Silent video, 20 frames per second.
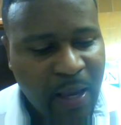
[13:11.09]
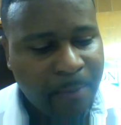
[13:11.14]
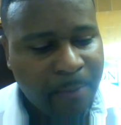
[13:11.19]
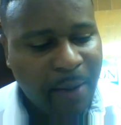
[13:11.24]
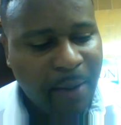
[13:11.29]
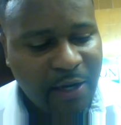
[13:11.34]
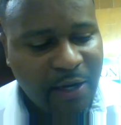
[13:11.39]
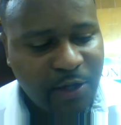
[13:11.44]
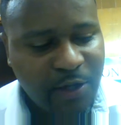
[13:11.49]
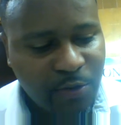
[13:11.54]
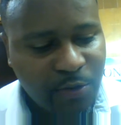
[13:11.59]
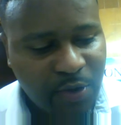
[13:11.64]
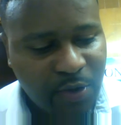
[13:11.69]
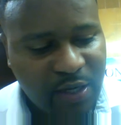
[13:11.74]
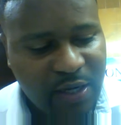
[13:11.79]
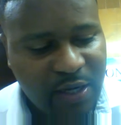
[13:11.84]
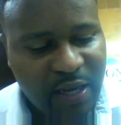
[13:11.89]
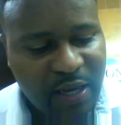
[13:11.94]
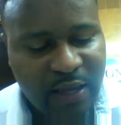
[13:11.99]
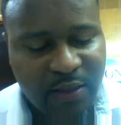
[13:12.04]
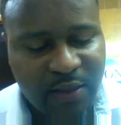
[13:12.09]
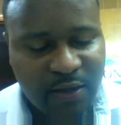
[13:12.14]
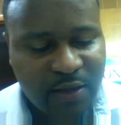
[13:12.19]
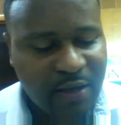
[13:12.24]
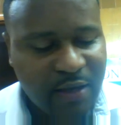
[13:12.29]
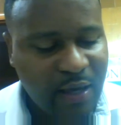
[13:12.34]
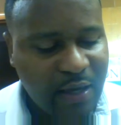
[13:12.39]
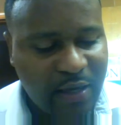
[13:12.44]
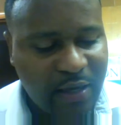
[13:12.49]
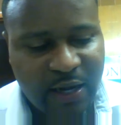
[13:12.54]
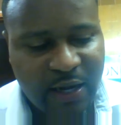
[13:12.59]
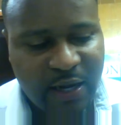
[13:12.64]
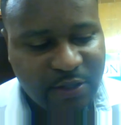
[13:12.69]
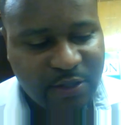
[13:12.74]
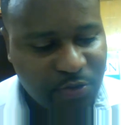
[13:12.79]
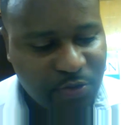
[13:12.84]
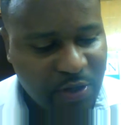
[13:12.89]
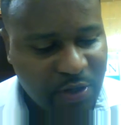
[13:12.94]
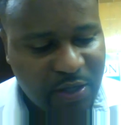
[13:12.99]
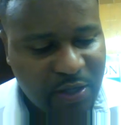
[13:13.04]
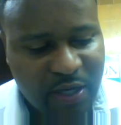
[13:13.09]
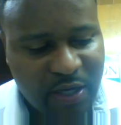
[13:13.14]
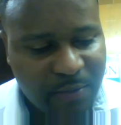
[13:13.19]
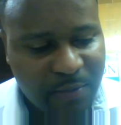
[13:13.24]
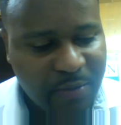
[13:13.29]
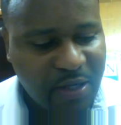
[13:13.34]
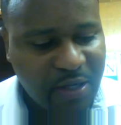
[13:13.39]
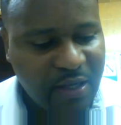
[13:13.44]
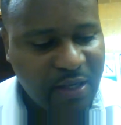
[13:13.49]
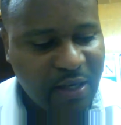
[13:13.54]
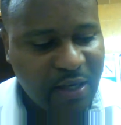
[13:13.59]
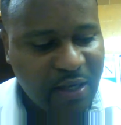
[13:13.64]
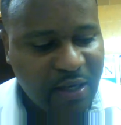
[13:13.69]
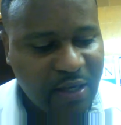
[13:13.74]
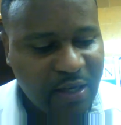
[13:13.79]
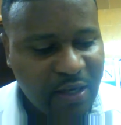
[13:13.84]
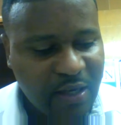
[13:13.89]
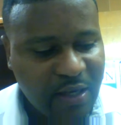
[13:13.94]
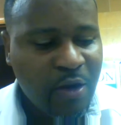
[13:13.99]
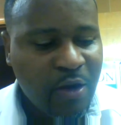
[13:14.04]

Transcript: By doing that, the cake and ice cream coming together,